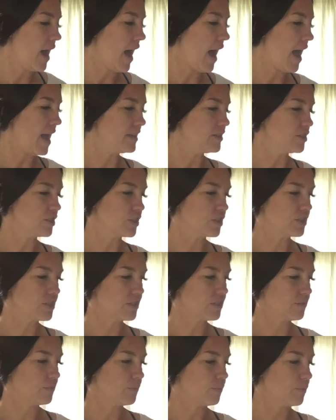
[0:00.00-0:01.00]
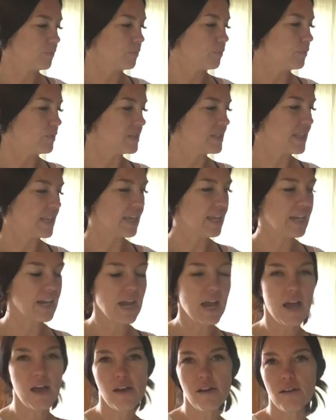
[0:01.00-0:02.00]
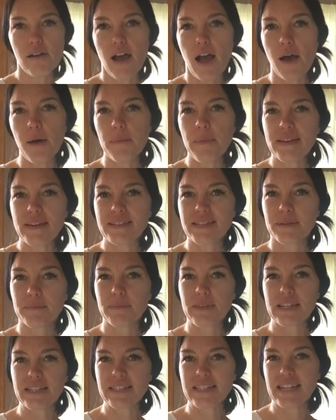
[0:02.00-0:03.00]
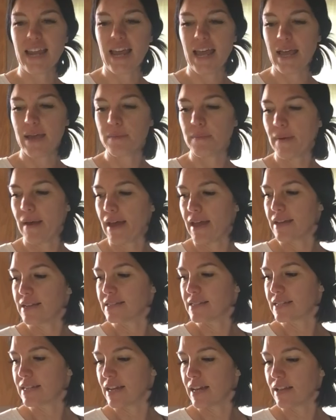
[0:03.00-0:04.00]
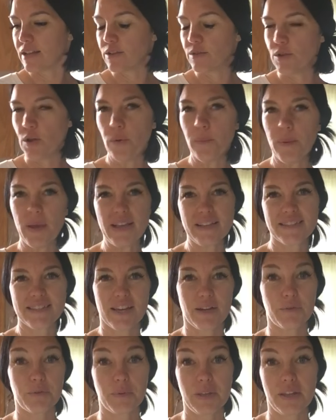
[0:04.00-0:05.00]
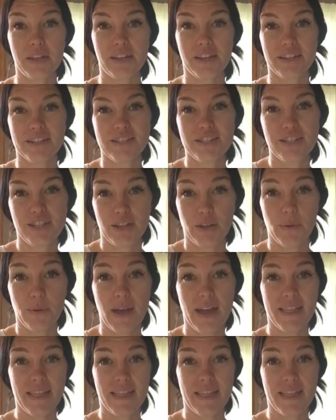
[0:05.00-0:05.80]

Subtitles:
I just was thinking, oh, I'll bake something today, but no-bakes sound really good too.